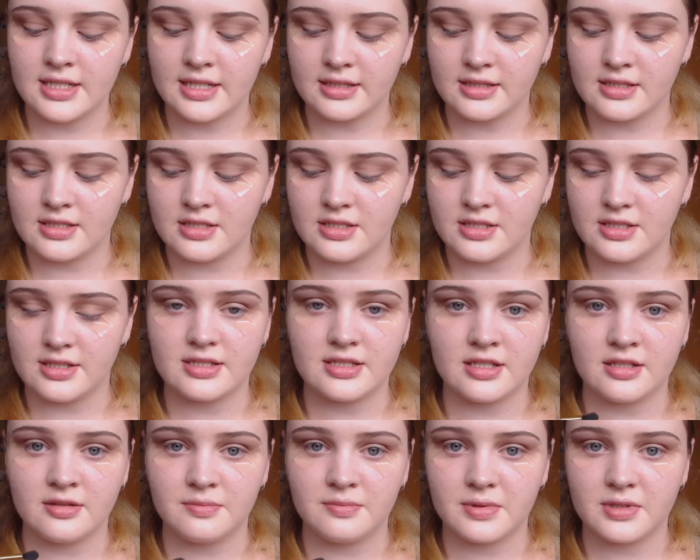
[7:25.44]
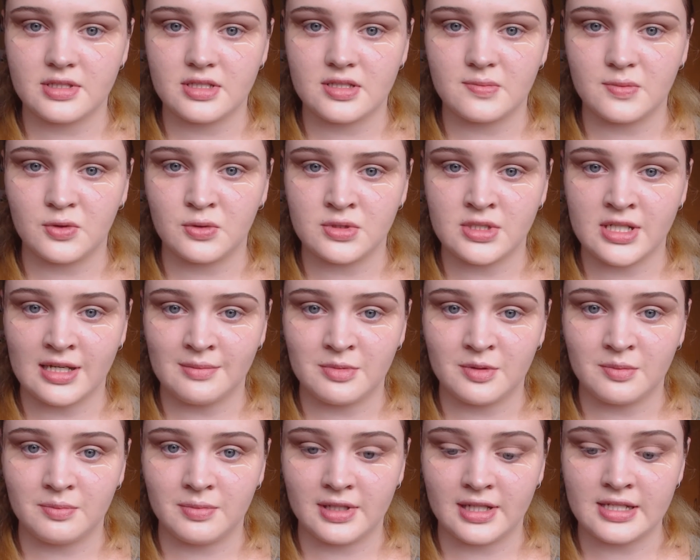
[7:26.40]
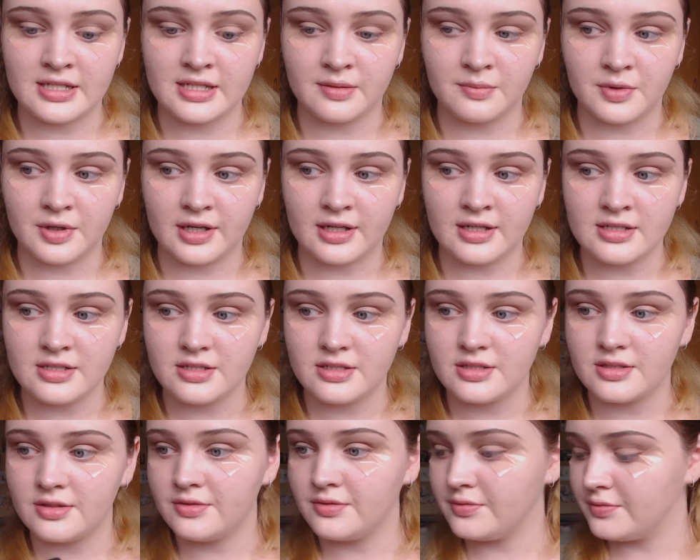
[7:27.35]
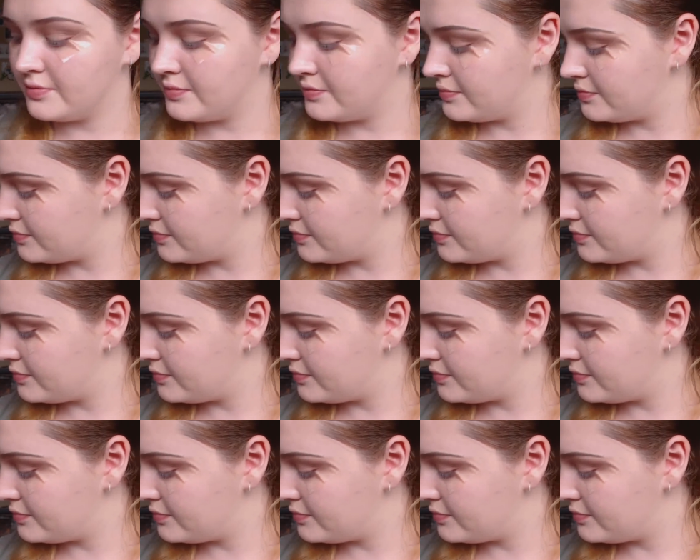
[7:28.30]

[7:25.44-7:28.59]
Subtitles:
I'm going to take this Jessup small tapered blending brush.